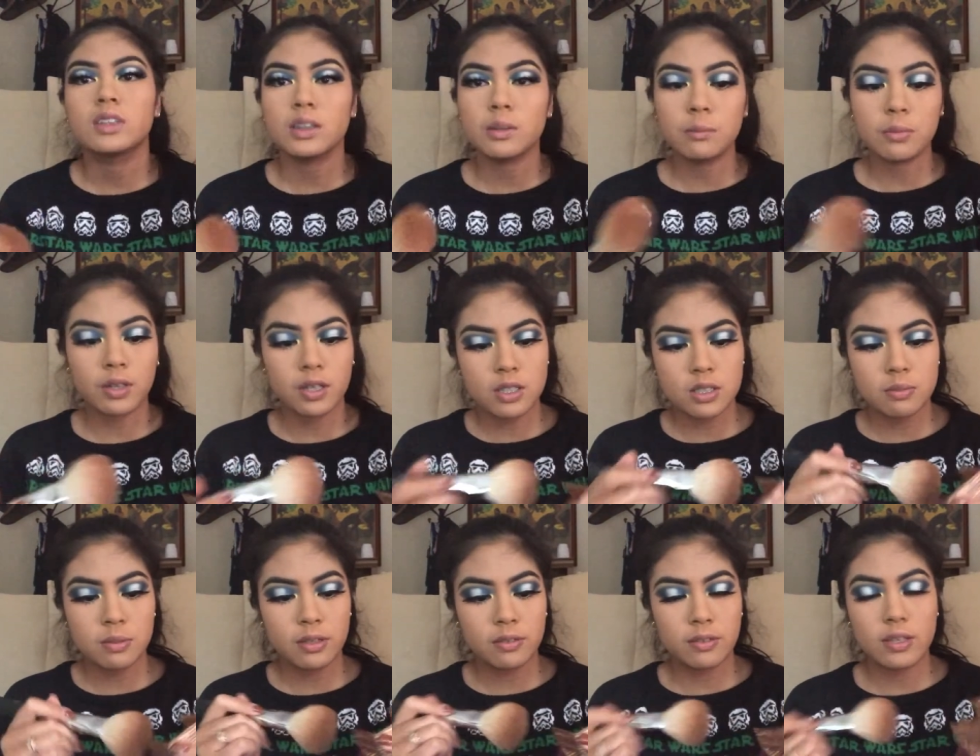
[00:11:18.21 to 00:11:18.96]
To
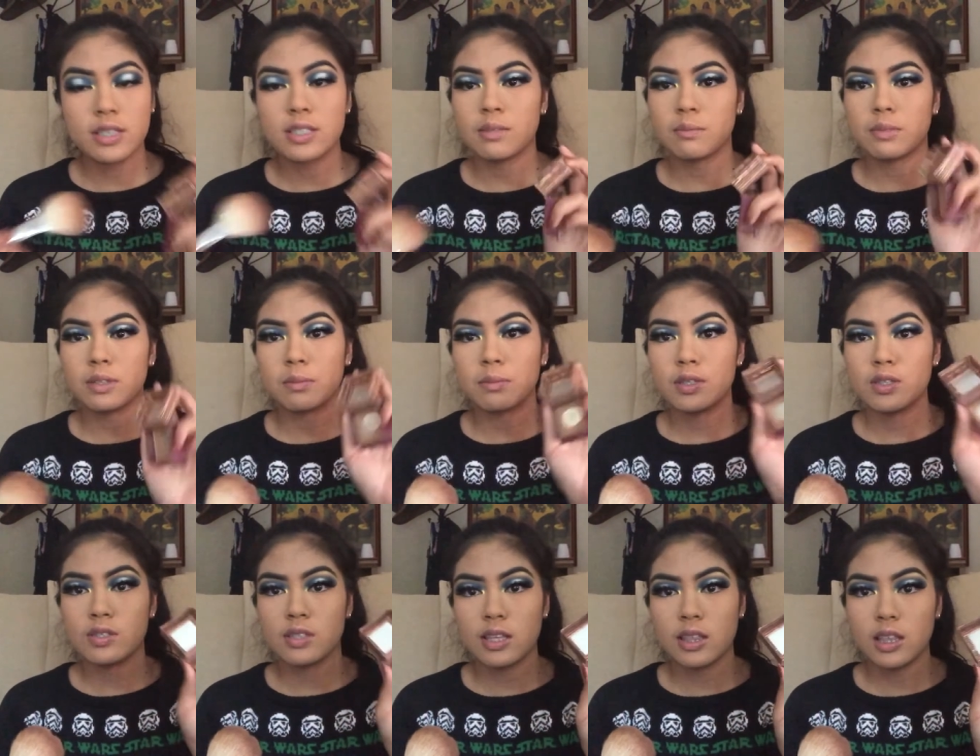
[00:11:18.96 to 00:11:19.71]
bronze my face, I'm going to be
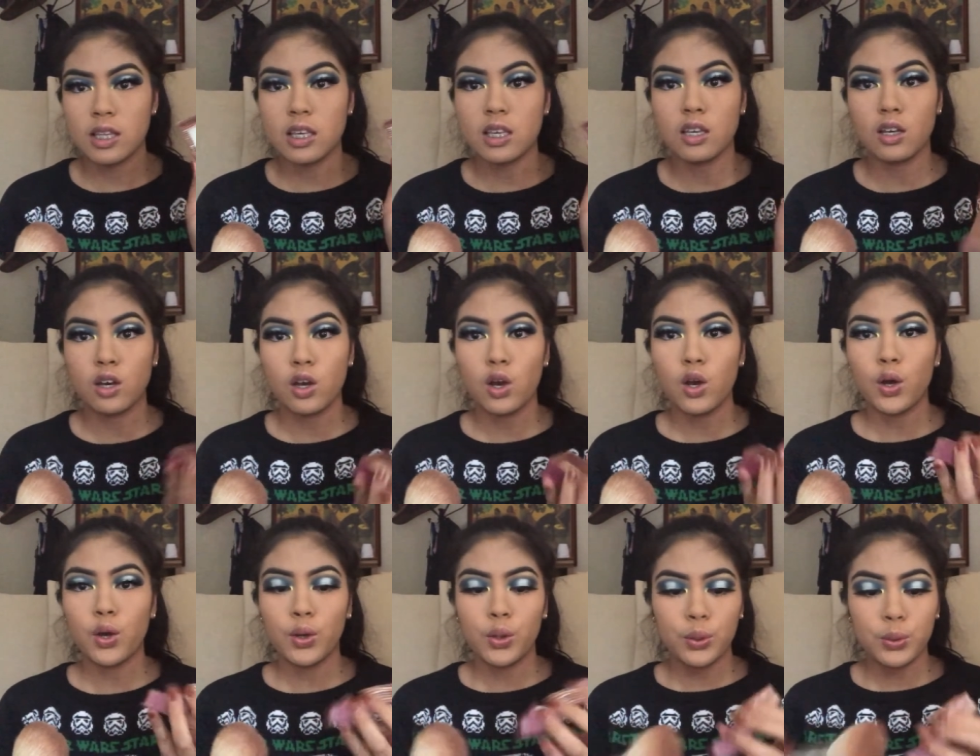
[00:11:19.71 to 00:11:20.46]
using the
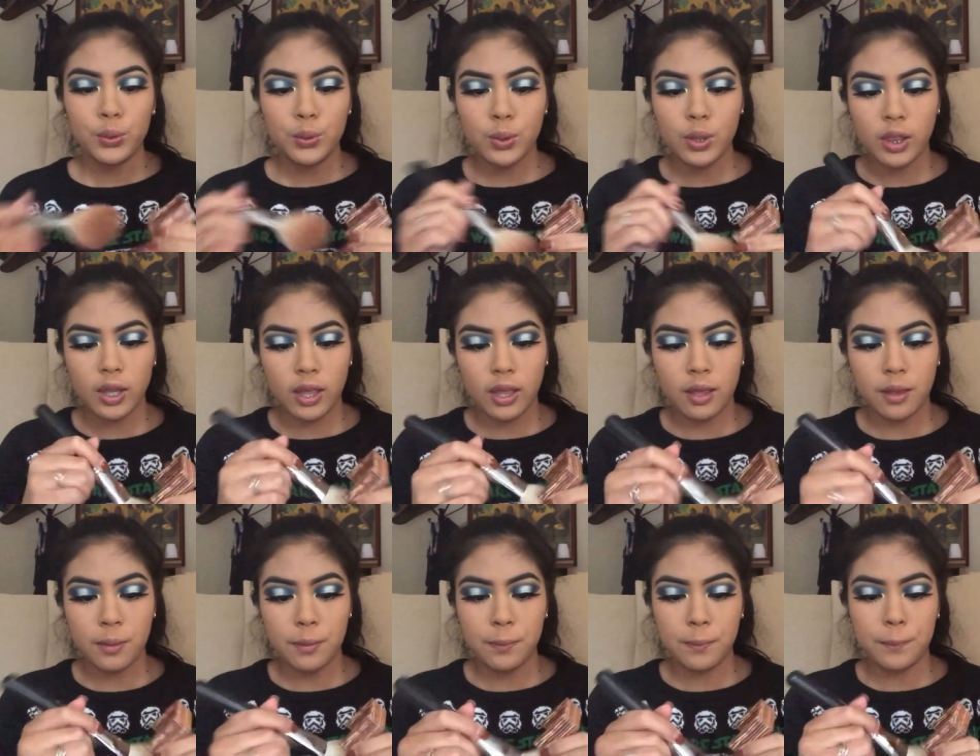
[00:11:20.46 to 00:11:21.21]
Hoola